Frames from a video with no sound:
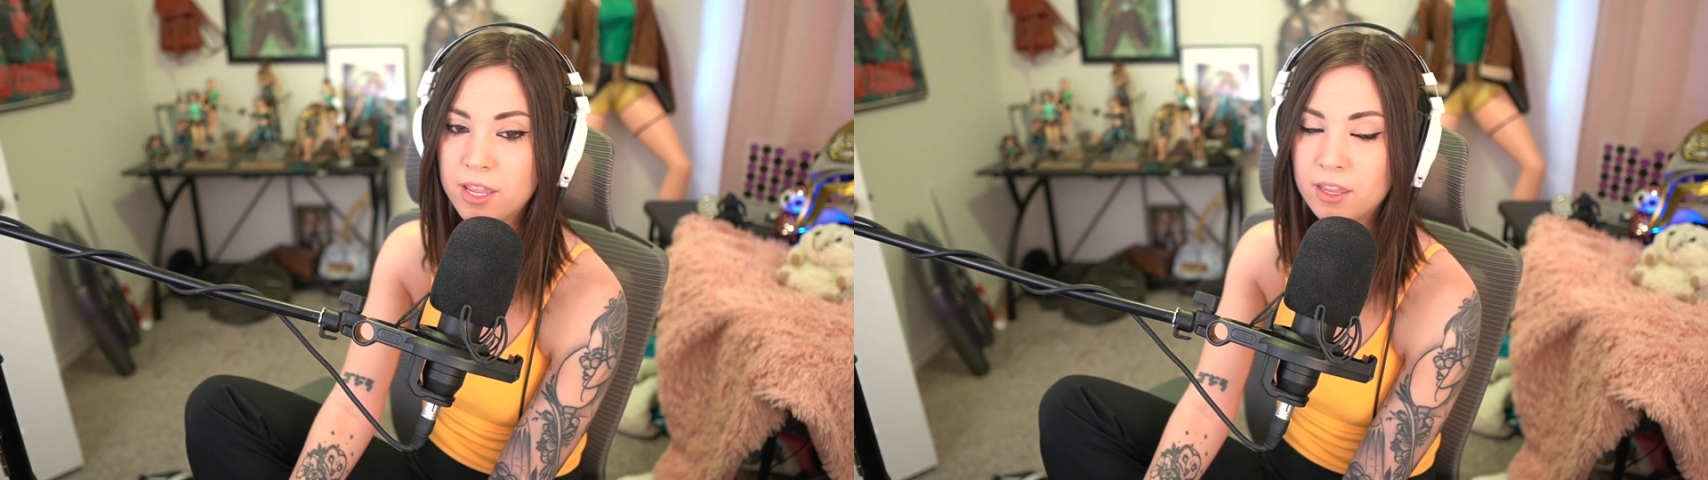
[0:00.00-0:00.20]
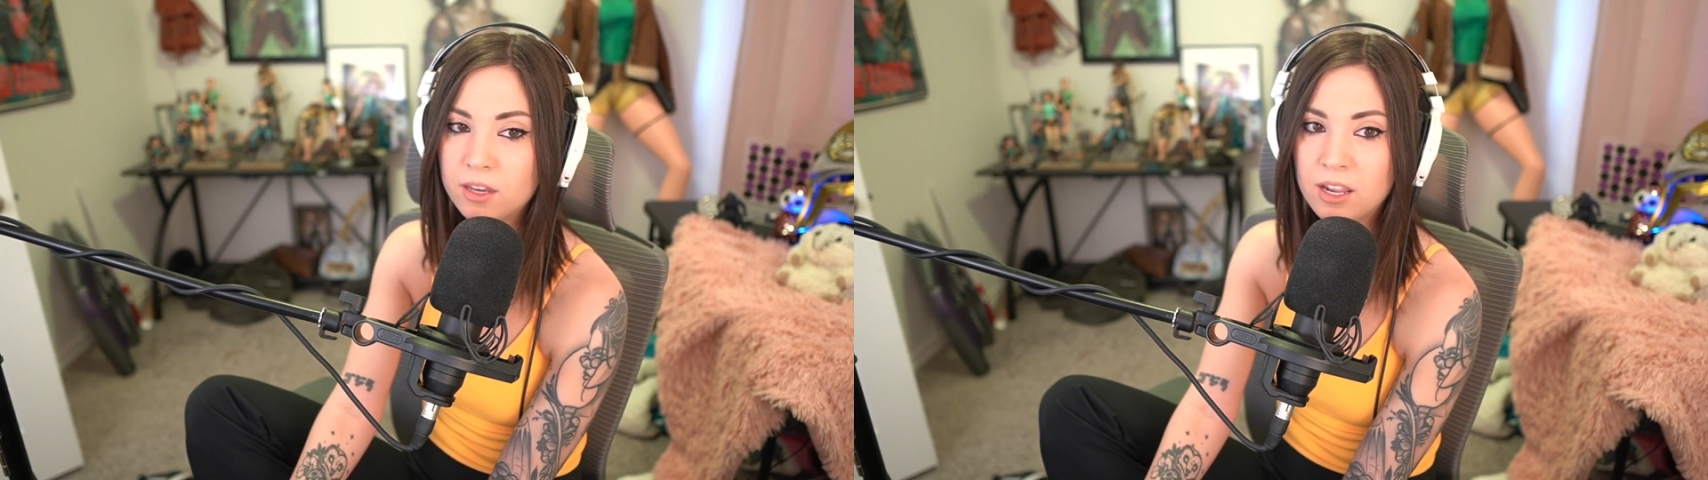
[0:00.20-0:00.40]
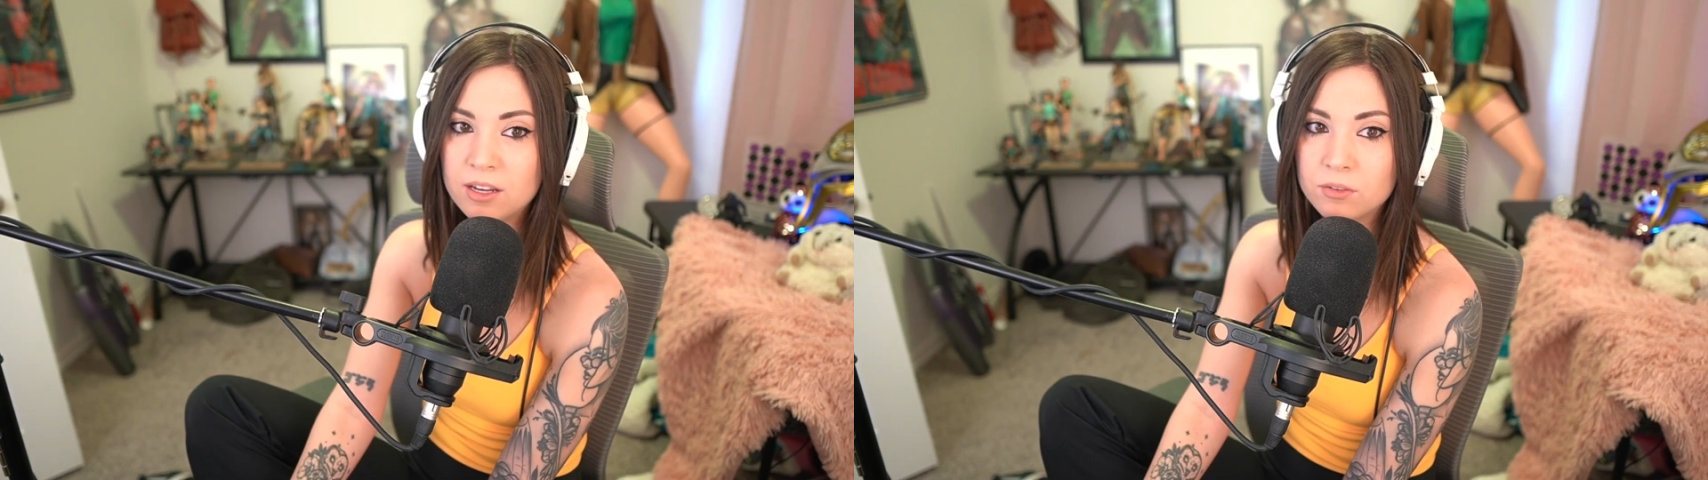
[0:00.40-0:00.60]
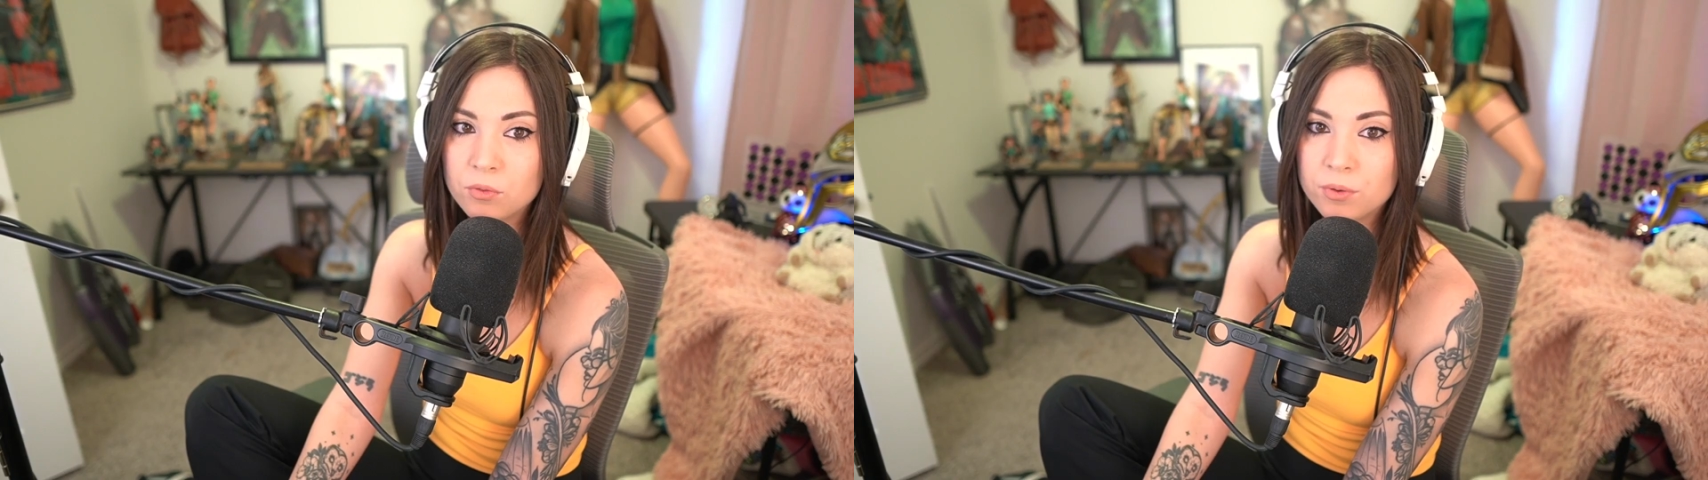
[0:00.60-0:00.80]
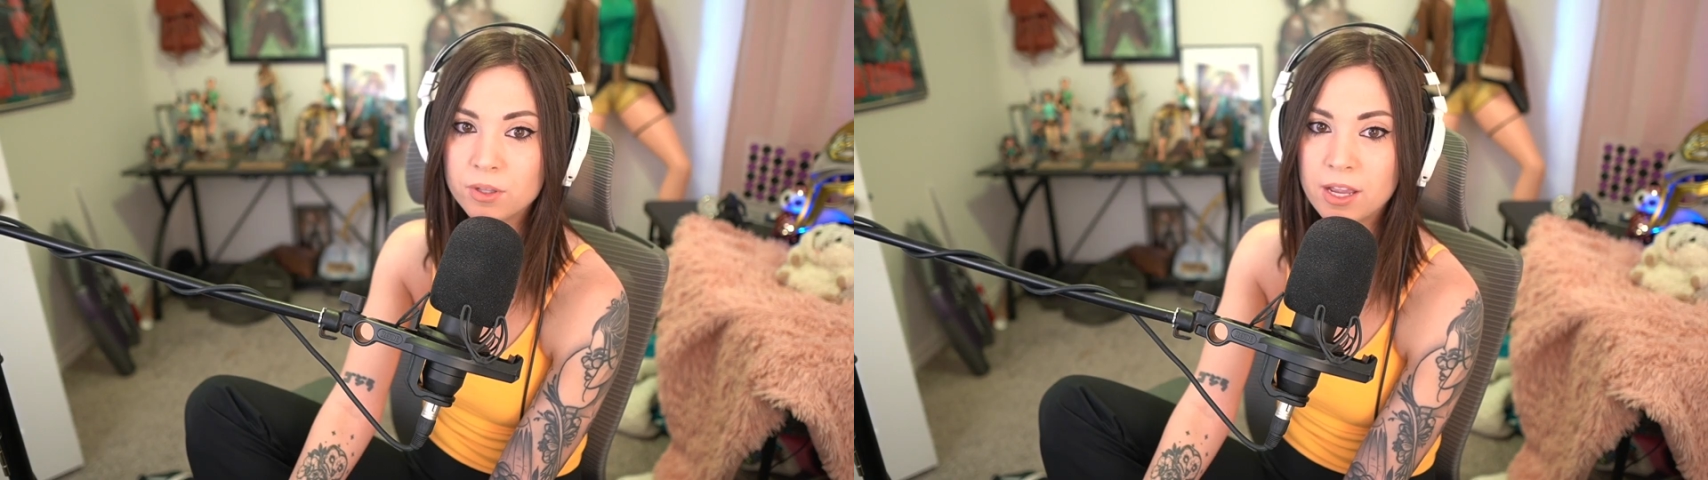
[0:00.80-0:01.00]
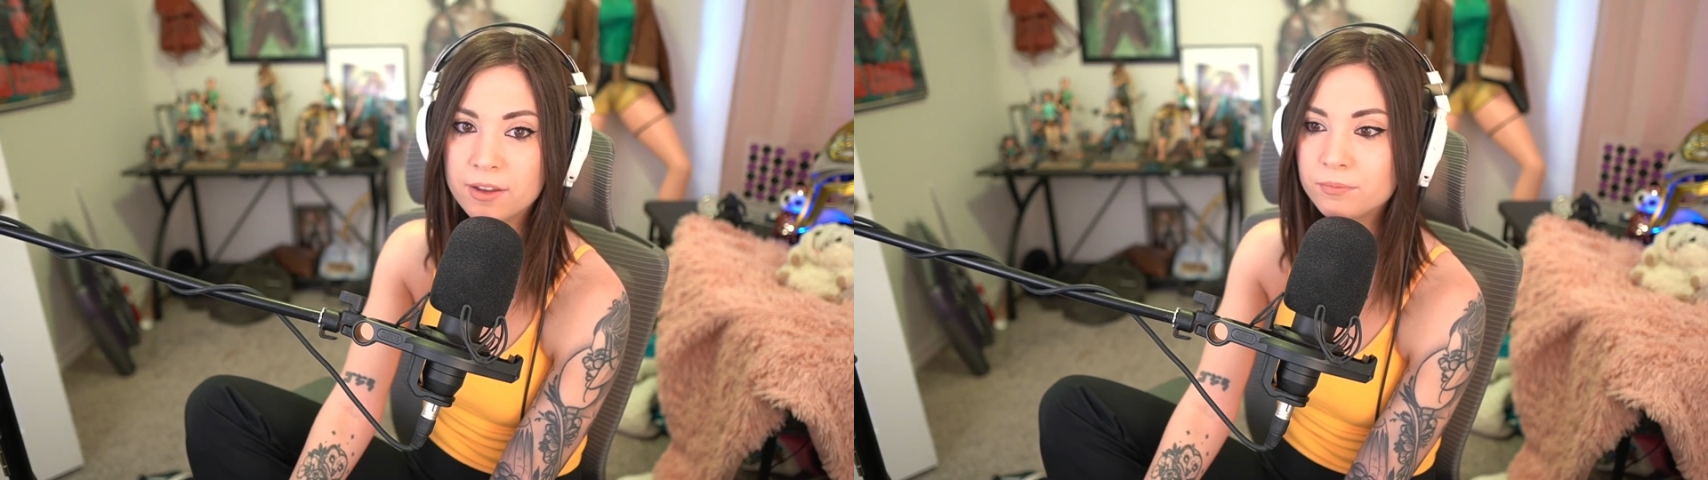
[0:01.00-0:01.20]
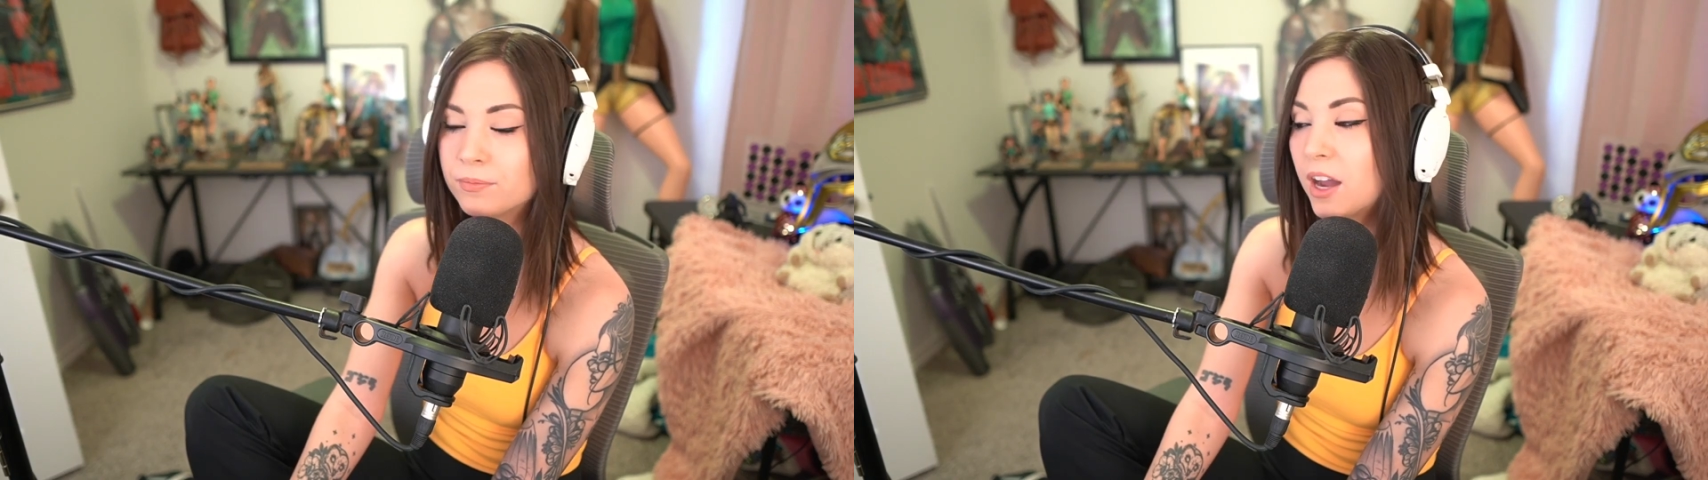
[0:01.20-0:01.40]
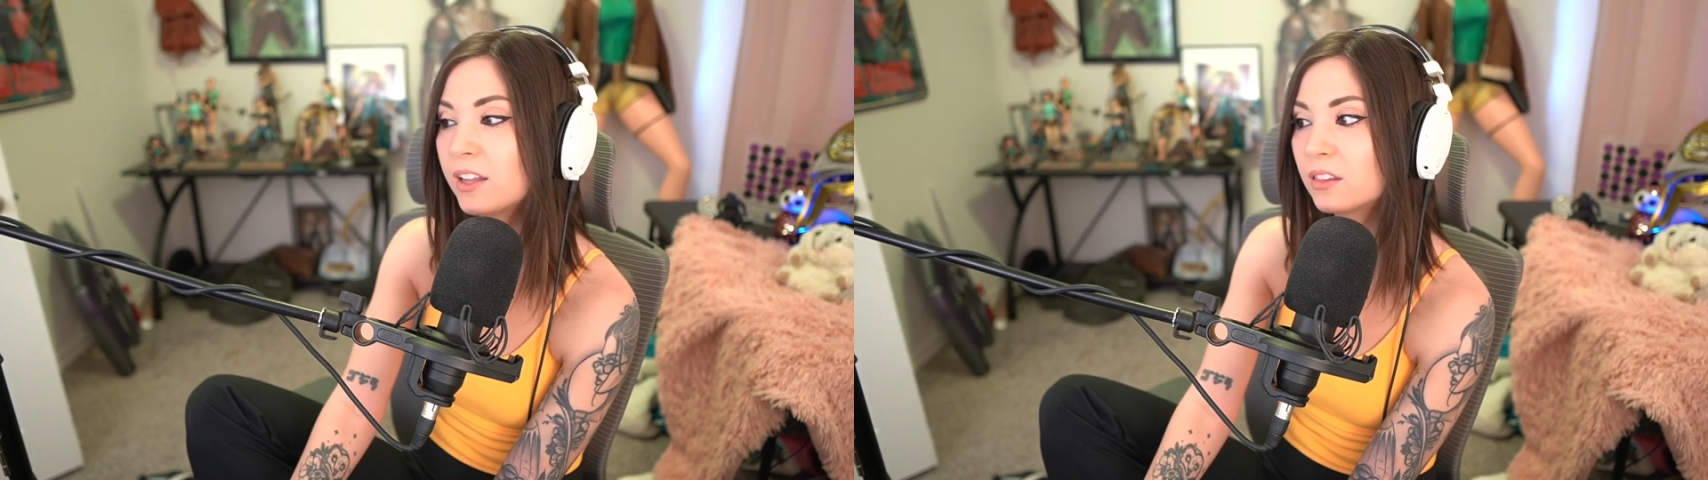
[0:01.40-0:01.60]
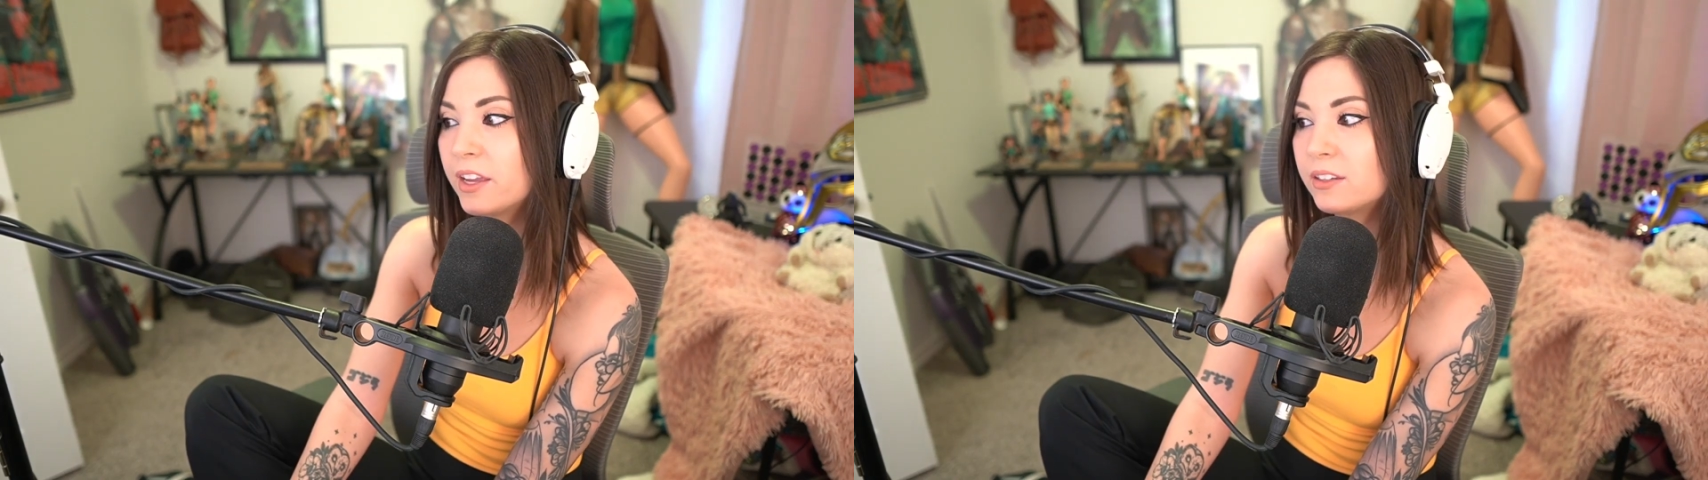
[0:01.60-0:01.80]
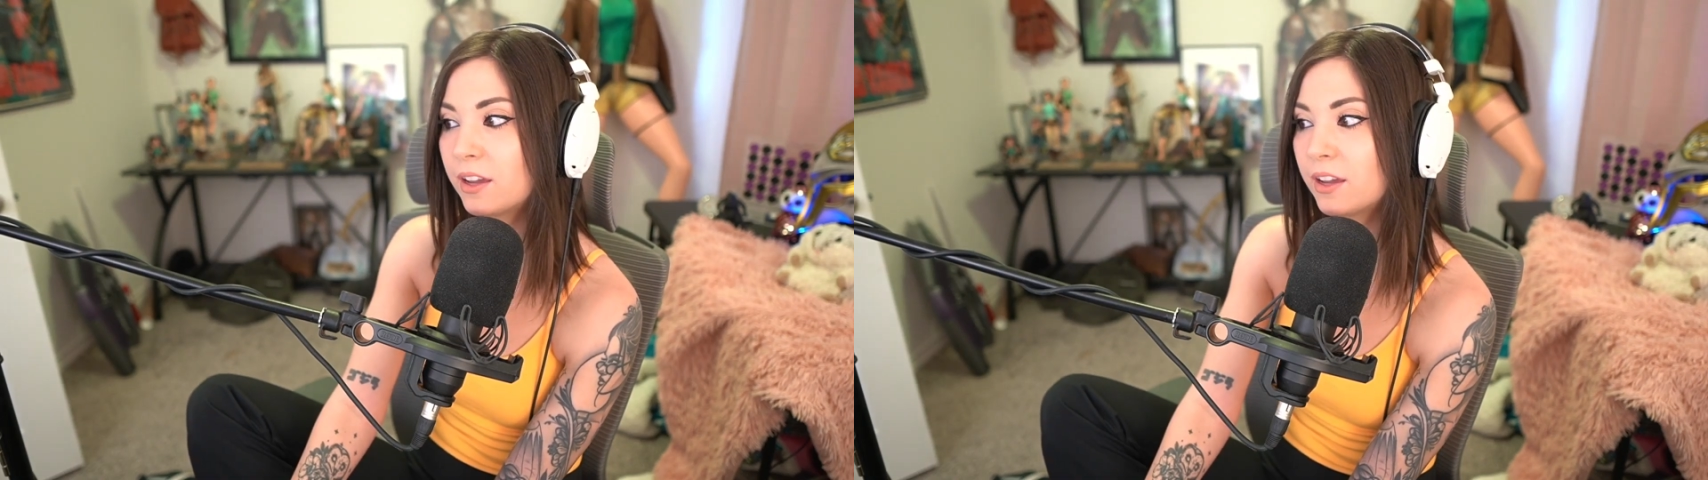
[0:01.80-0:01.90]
And well, I like,